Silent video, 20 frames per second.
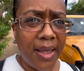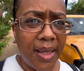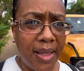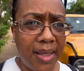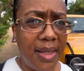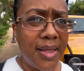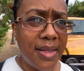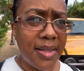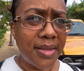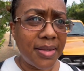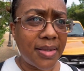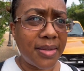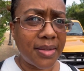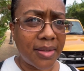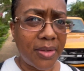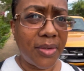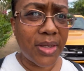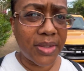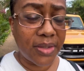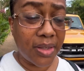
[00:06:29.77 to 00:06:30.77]
And
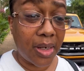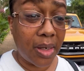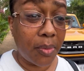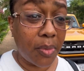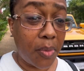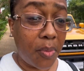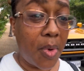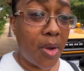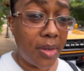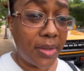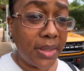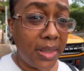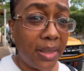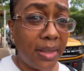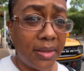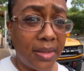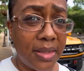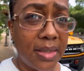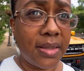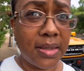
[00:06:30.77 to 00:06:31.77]
so I thought I would walk
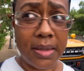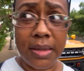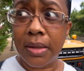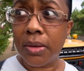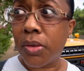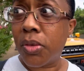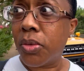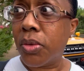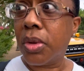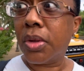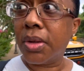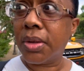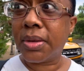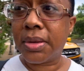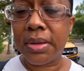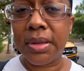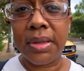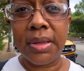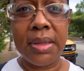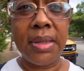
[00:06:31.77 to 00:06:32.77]
down and see the
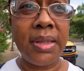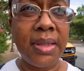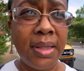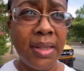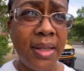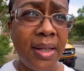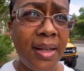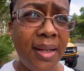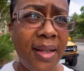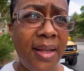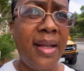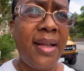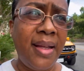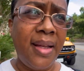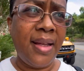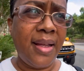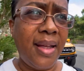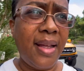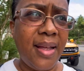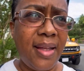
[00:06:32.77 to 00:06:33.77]
horse
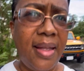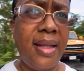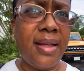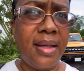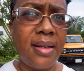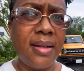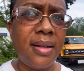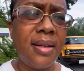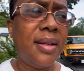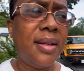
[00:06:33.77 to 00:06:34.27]
and